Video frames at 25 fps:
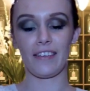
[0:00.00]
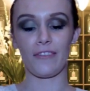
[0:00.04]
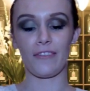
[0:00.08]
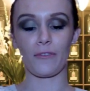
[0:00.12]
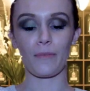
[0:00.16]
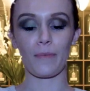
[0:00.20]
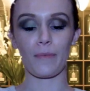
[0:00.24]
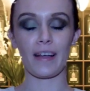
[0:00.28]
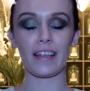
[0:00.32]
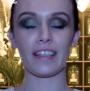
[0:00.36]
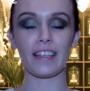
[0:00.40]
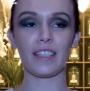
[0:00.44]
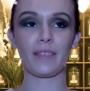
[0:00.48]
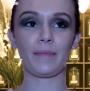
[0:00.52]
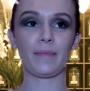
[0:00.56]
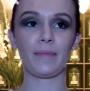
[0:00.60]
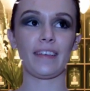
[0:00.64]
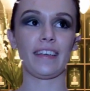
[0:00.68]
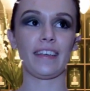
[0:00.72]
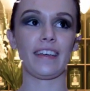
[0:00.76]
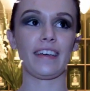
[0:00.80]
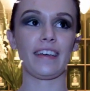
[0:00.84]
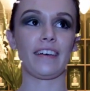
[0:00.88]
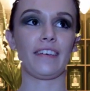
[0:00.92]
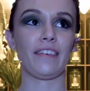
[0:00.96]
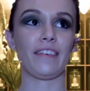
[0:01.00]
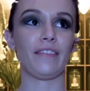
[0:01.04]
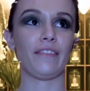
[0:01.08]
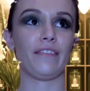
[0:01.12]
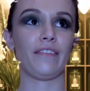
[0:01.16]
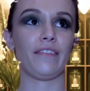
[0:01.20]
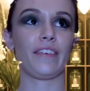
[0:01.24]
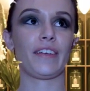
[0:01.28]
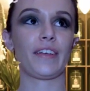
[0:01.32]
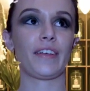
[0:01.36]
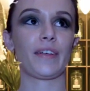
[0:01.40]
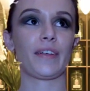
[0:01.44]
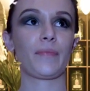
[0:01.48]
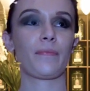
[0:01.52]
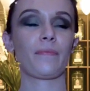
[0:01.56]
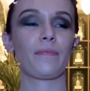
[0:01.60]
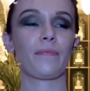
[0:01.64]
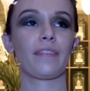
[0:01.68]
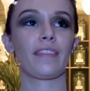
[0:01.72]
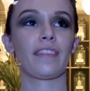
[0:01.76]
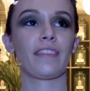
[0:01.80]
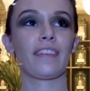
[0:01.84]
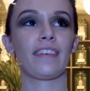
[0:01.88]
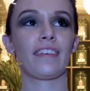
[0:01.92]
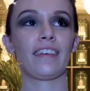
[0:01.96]
It reminds me
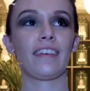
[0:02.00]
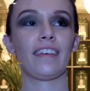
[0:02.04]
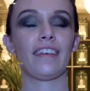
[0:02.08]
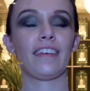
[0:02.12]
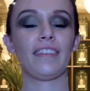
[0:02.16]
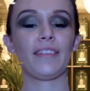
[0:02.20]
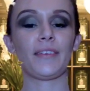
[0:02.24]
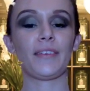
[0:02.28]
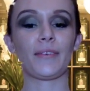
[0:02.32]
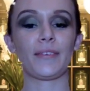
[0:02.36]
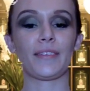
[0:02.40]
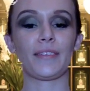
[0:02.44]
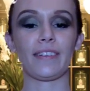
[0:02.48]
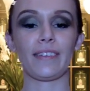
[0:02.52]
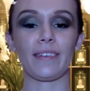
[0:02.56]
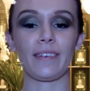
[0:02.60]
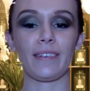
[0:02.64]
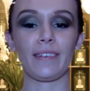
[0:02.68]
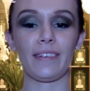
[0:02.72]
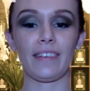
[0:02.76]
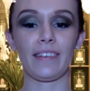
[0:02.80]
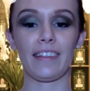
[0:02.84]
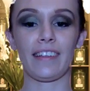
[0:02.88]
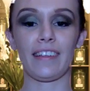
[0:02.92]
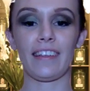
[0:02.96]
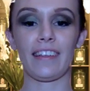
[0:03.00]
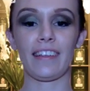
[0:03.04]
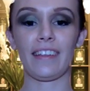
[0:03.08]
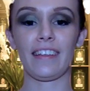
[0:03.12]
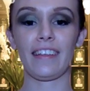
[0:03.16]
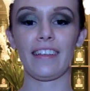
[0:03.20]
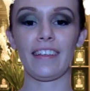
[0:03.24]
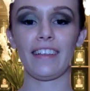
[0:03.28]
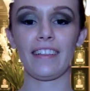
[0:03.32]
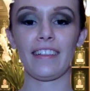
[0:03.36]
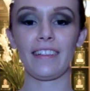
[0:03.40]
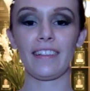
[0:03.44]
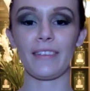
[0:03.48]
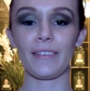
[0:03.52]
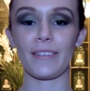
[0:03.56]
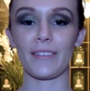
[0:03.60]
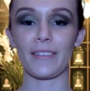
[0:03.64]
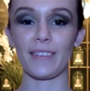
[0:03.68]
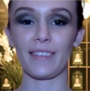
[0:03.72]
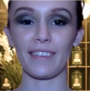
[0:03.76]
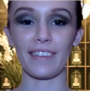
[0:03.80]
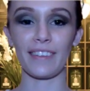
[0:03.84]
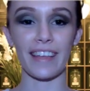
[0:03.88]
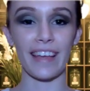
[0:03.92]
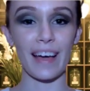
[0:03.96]
of those little
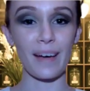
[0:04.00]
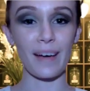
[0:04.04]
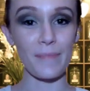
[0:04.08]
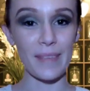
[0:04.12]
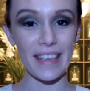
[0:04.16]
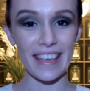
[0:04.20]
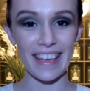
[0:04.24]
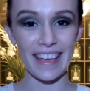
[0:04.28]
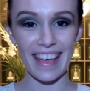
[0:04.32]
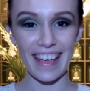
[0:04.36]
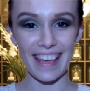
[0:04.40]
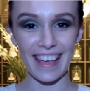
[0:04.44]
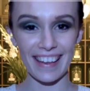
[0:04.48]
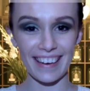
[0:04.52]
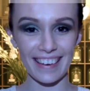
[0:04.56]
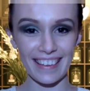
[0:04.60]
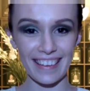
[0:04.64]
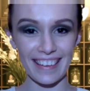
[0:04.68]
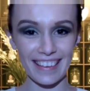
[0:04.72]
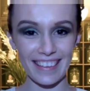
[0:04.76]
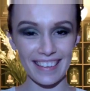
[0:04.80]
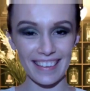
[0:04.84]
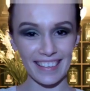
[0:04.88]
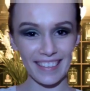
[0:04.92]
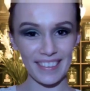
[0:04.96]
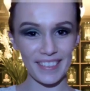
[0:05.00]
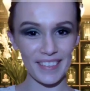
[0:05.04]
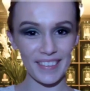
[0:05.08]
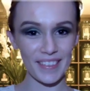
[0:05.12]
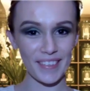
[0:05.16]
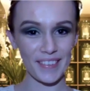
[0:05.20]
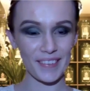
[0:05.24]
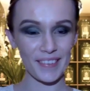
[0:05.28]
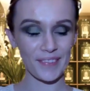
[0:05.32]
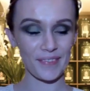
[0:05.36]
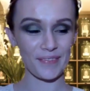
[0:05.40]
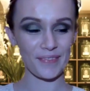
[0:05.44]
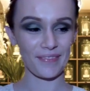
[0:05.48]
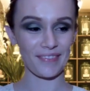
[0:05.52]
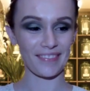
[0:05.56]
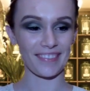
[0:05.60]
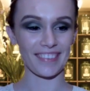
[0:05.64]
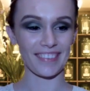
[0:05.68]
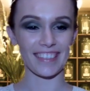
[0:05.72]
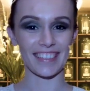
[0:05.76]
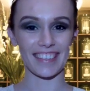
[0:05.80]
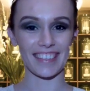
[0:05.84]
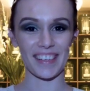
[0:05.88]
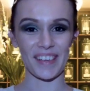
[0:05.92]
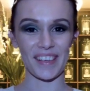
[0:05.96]
gummy candies
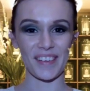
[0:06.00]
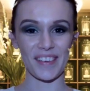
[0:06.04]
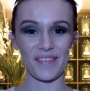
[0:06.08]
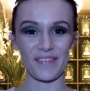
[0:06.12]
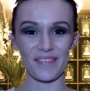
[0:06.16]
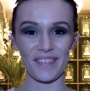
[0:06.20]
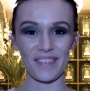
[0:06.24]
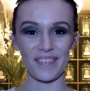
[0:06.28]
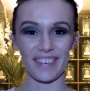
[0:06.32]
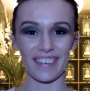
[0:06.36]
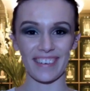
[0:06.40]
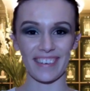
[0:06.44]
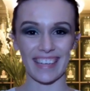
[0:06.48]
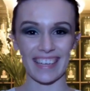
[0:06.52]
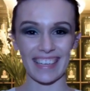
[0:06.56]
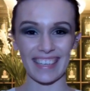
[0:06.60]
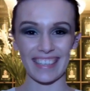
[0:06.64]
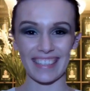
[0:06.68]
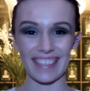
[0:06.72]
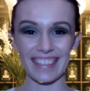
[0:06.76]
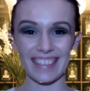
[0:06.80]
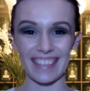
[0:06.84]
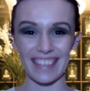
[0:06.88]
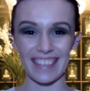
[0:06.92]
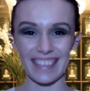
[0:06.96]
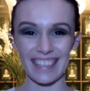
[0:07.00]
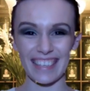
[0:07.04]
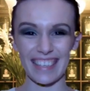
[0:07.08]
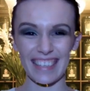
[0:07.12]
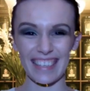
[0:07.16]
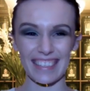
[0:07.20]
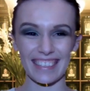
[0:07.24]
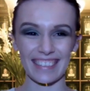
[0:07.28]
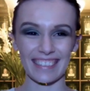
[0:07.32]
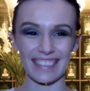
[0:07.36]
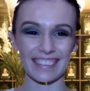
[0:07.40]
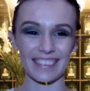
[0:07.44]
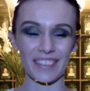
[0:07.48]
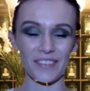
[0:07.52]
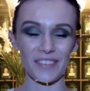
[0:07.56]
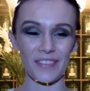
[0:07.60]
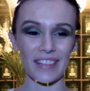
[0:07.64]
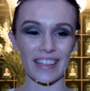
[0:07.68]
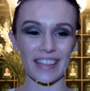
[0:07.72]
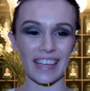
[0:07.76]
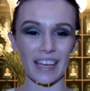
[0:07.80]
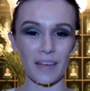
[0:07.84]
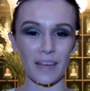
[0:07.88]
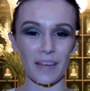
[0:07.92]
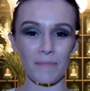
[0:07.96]
we used to get when we were kids that tasted a little
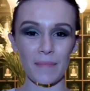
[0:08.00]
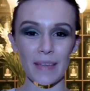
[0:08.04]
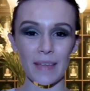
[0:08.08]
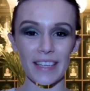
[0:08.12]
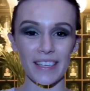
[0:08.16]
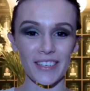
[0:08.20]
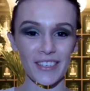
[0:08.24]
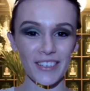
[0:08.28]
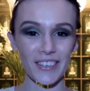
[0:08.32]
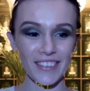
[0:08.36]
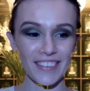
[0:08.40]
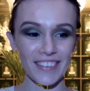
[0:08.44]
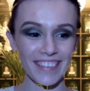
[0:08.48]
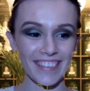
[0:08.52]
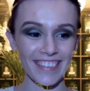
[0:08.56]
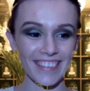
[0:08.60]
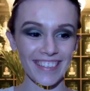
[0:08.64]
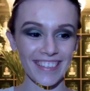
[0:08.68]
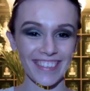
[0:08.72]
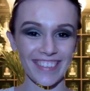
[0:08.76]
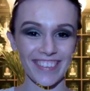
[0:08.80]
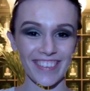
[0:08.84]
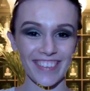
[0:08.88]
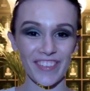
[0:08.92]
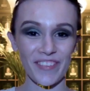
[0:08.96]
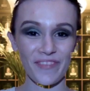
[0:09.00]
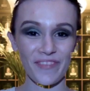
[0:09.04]
bit like peaches.